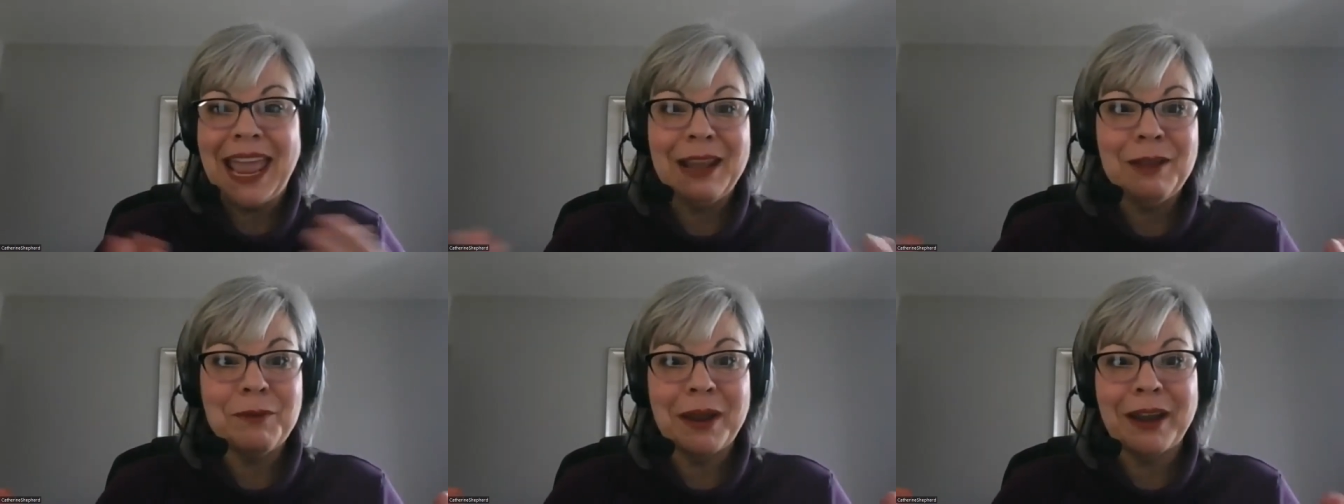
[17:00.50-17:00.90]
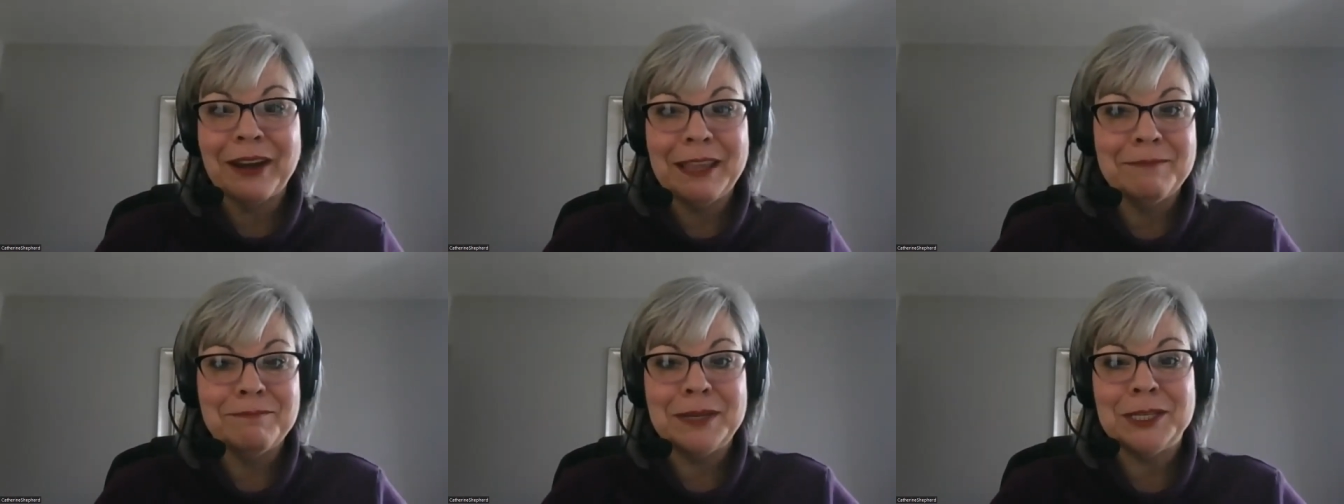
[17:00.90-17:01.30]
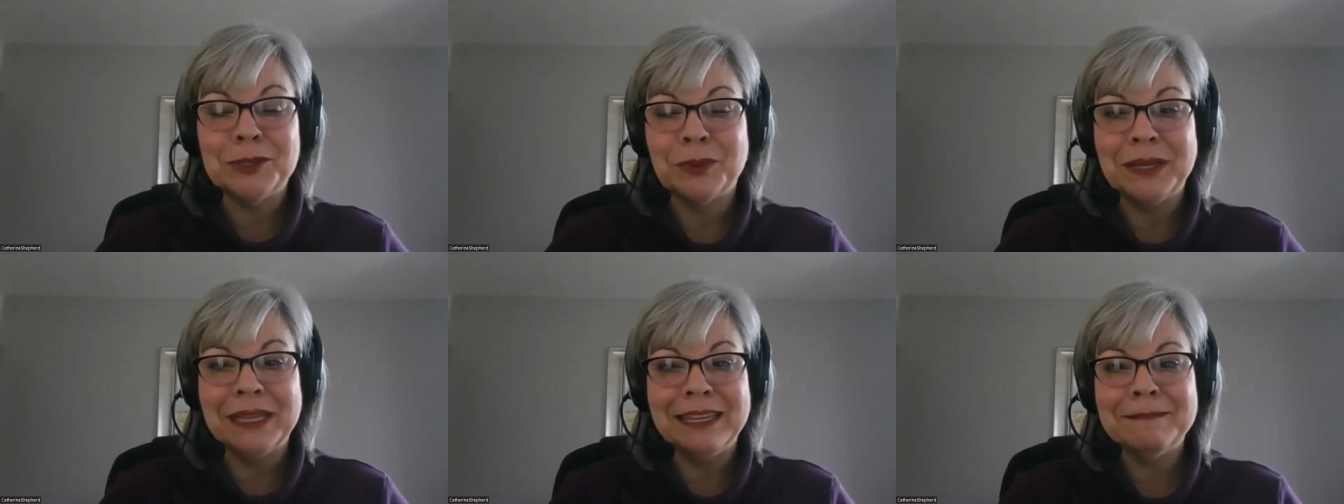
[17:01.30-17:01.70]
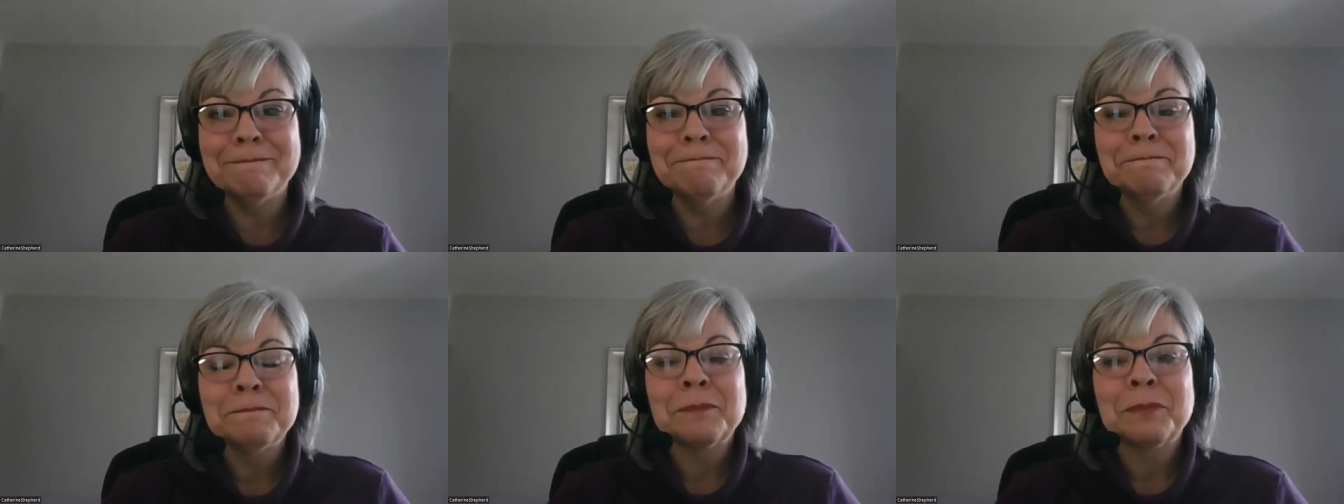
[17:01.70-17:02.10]
anywhere in between,
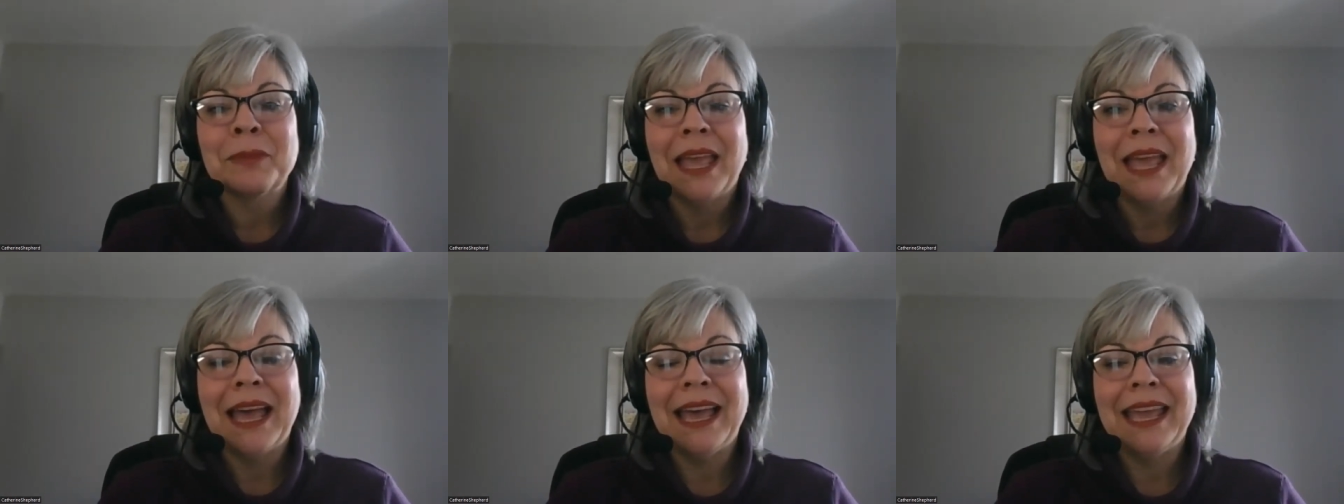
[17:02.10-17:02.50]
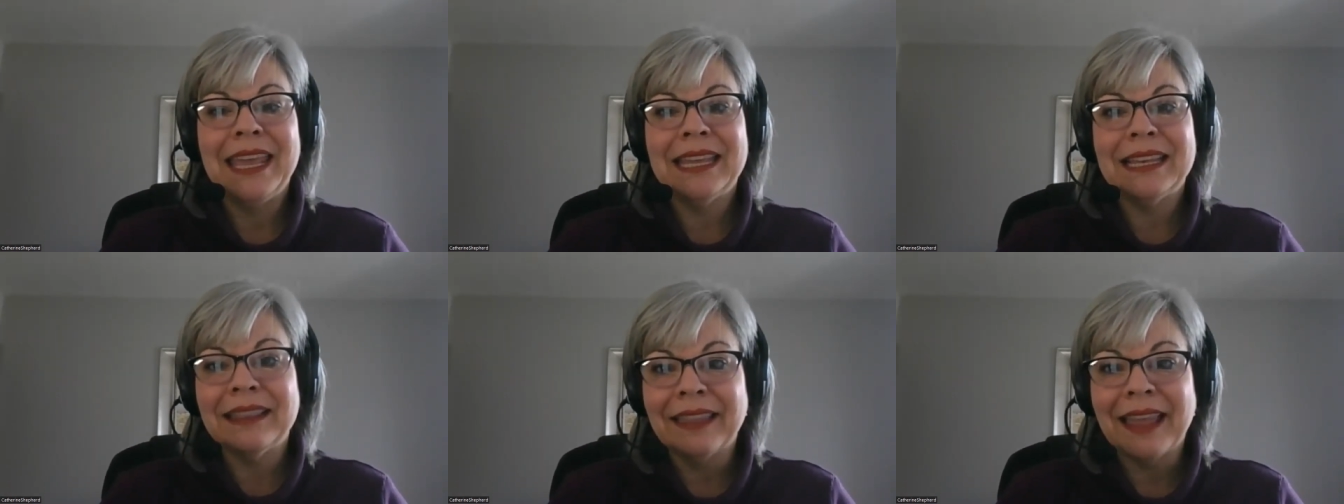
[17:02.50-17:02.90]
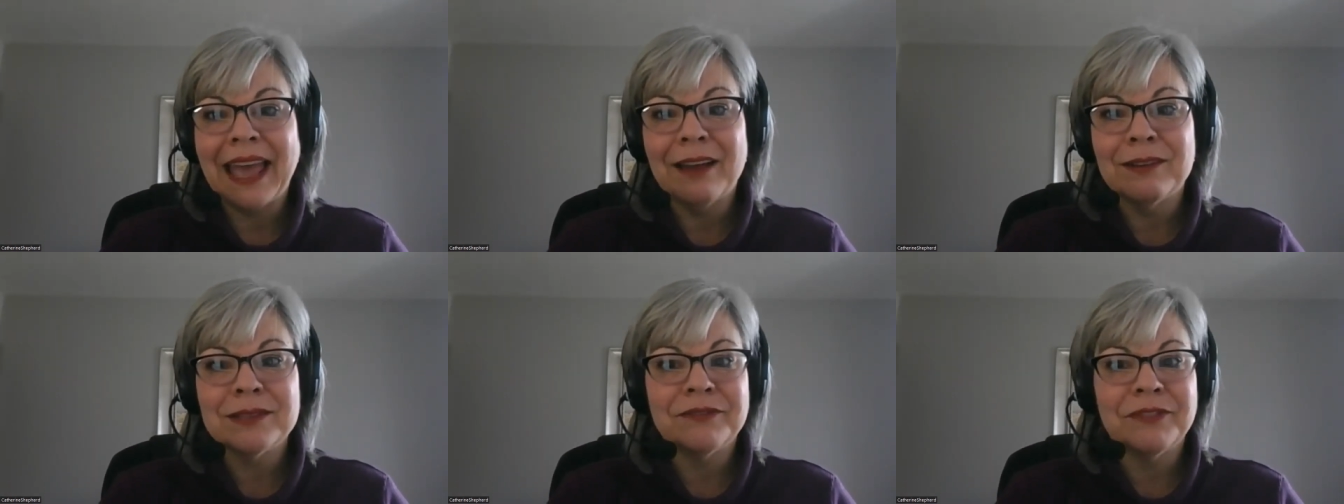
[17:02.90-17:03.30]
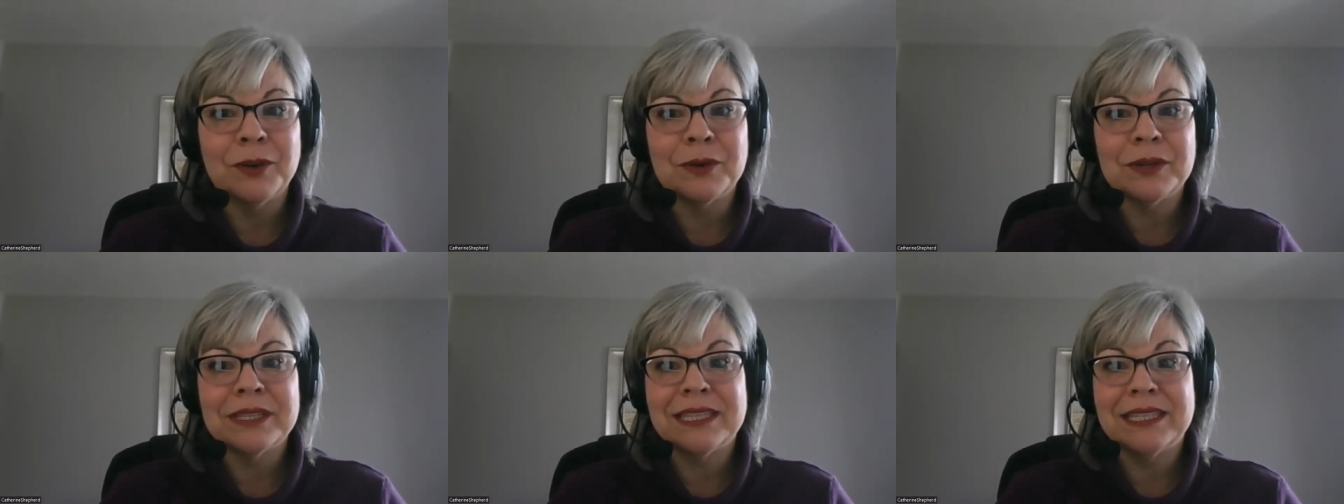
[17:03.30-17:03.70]
uh, it allows
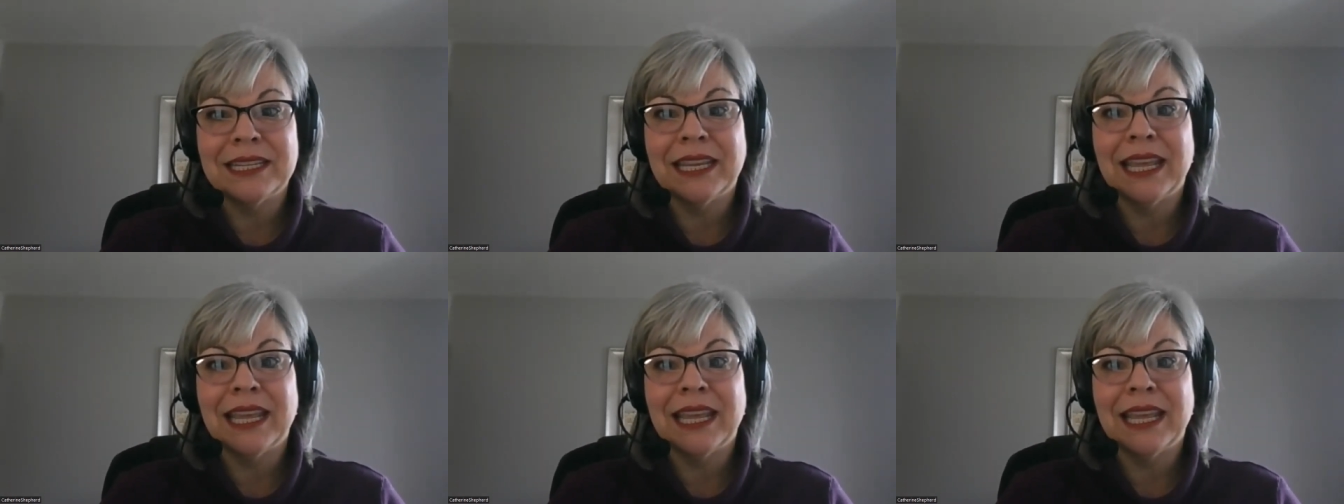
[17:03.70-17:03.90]
folks to